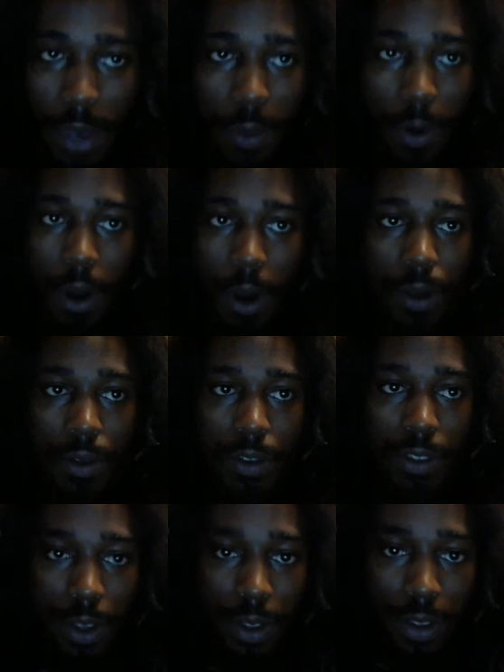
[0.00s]
We're all
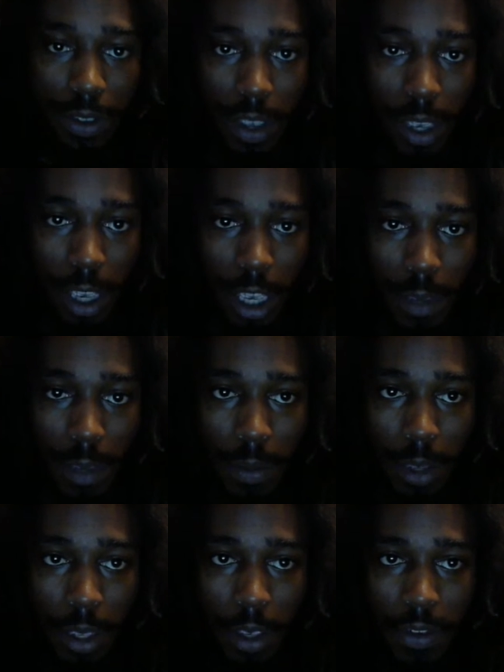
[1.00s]
still the same,
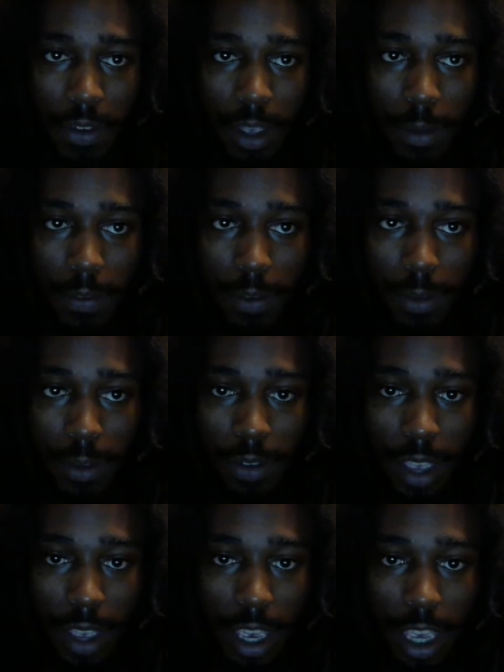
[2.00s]
stemming from the
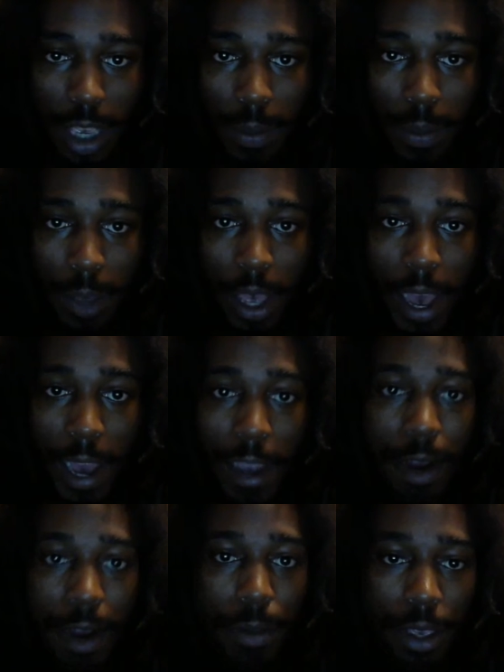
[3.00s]
same
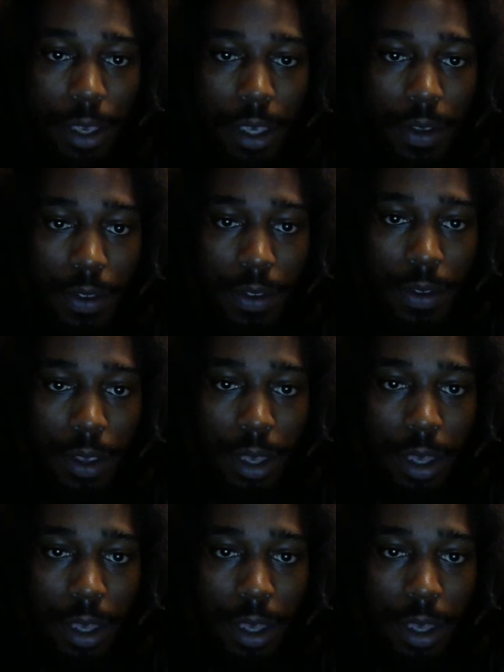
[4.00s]
higher beings,